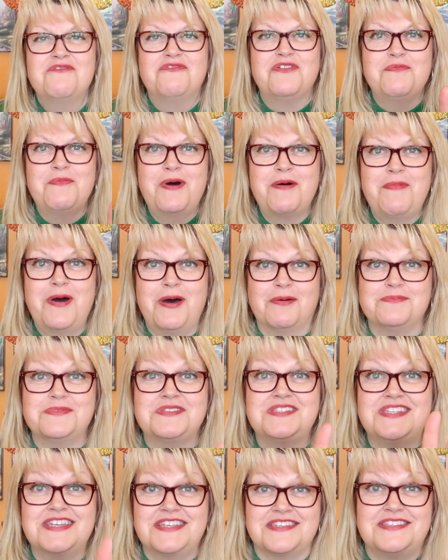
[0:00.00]
my
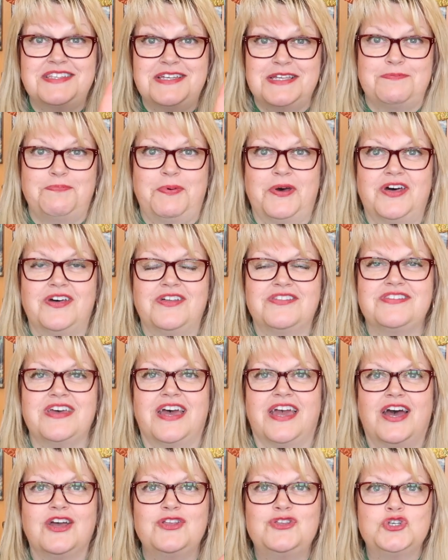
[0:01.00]
mum's 60th
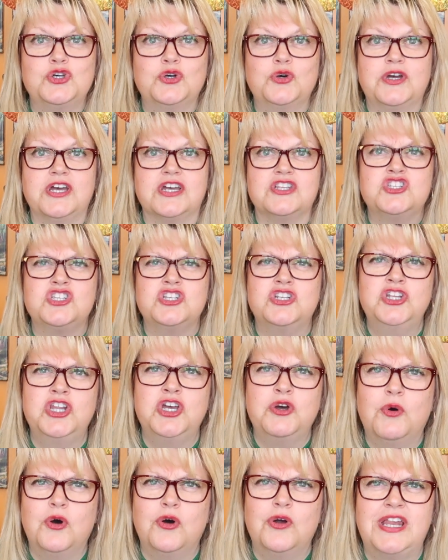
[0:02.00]
birthday, I took her to
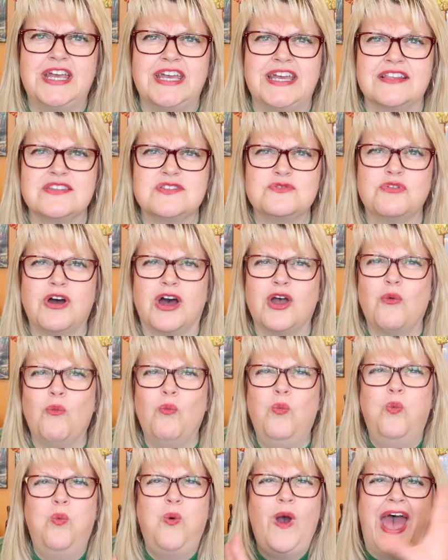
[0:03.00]
New Orleans. Right,
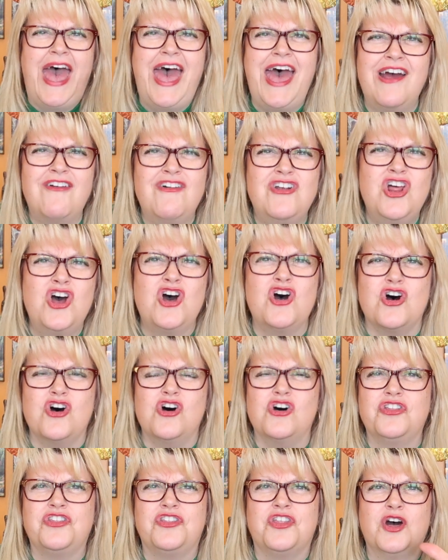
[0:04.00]
where on
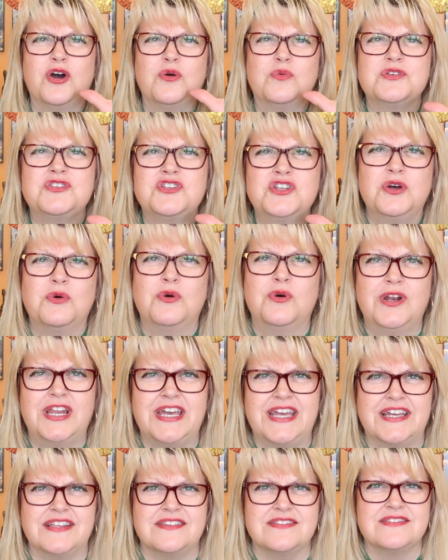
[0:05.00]
earth was New
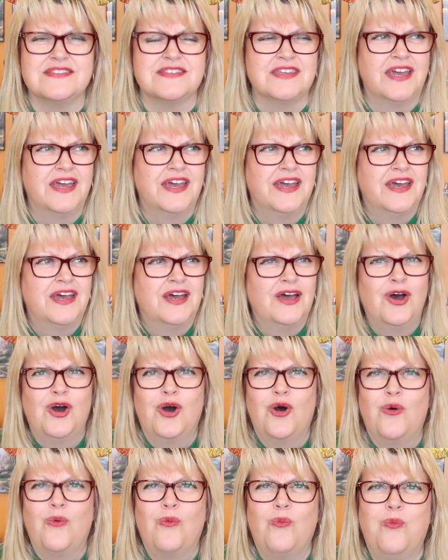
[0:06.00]
Orleans?
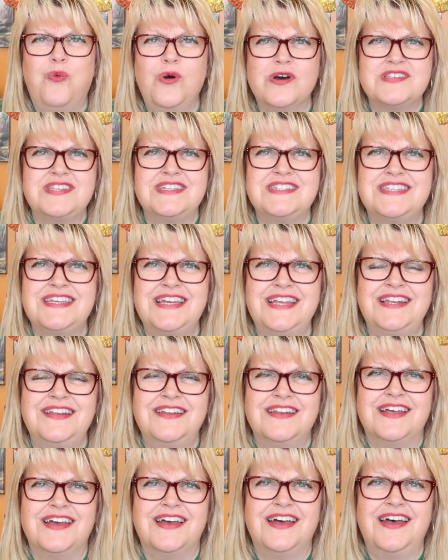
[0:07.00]
Was it in